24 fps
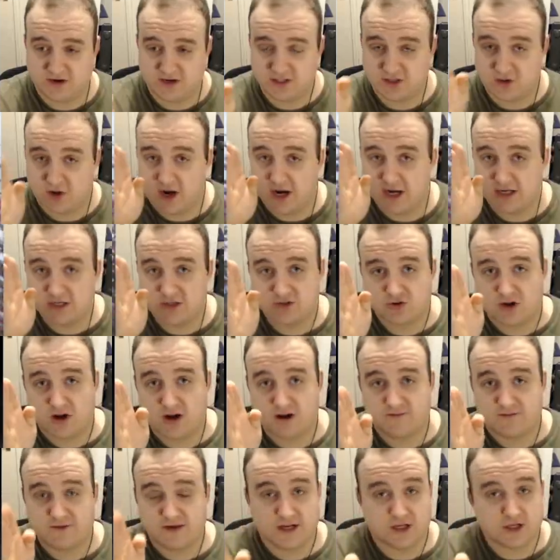so I
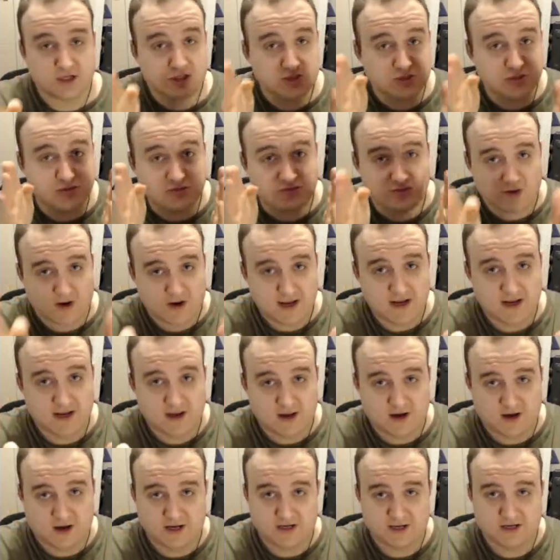drive in a straight
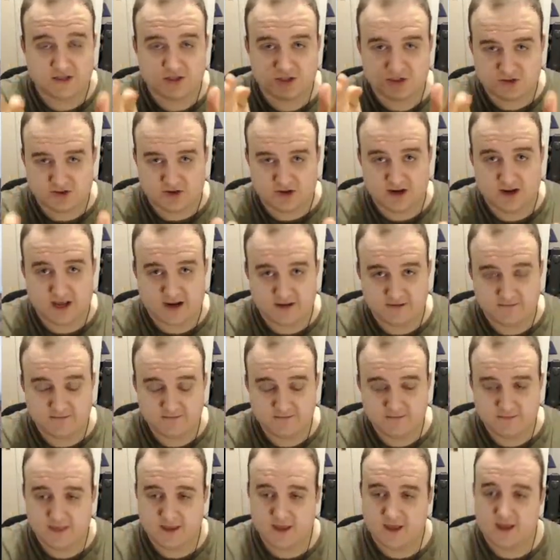line straight at him,
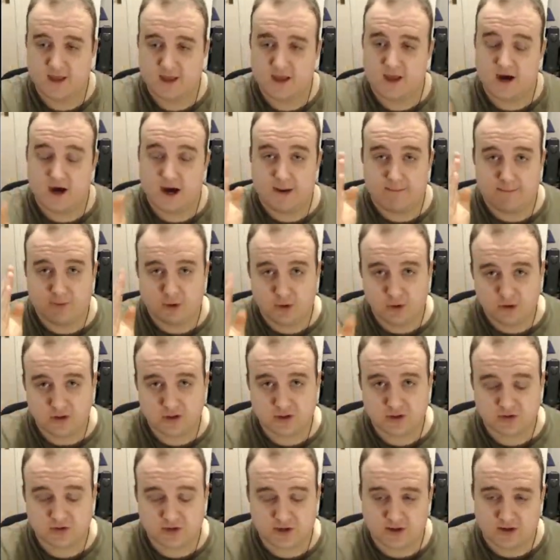I pull the
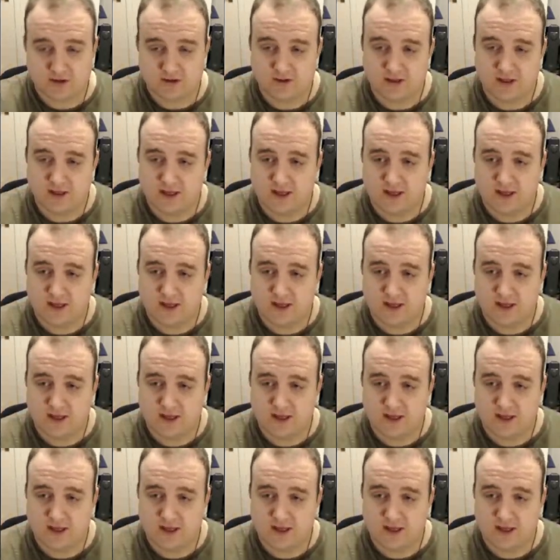trigger,